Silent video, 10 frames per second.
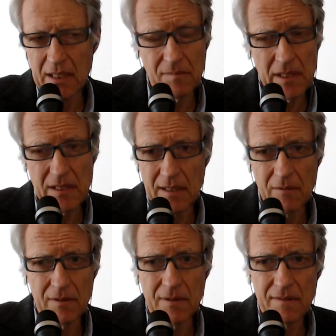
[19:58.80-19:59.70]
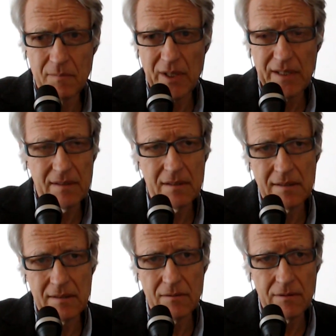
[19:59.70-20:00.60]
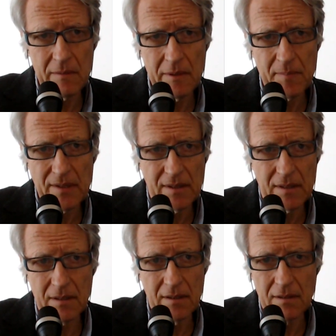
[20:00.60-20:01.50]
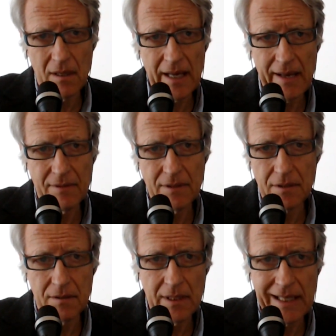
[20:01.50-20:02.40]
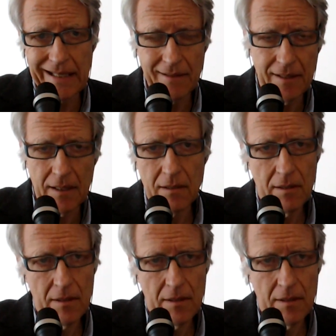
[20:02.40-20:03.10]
and especially with this president Cyril Ramaphosa. I haven't heard anything